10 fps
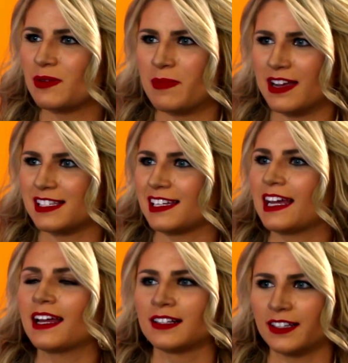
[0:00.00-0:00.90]
amazing,
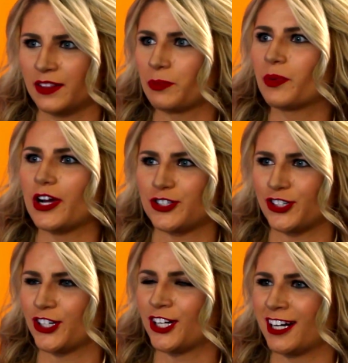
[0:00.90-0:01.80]
handling the
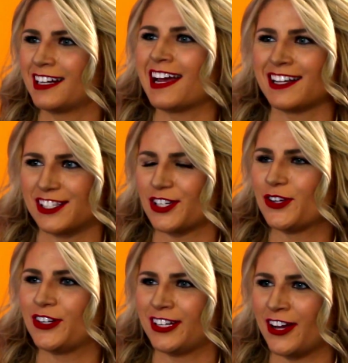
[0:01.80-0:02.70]
pressure and
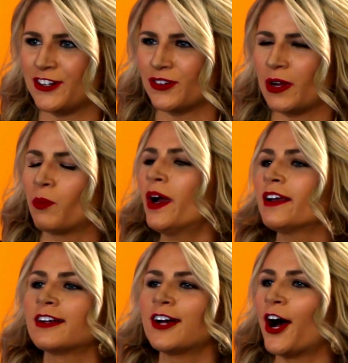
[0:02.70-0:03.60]
executing under it.
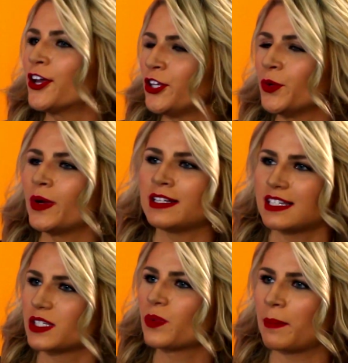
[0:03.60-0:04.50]
What got you
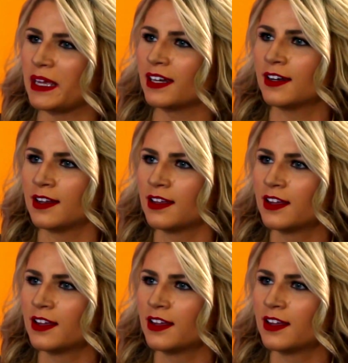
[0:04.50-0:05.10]
into swimming?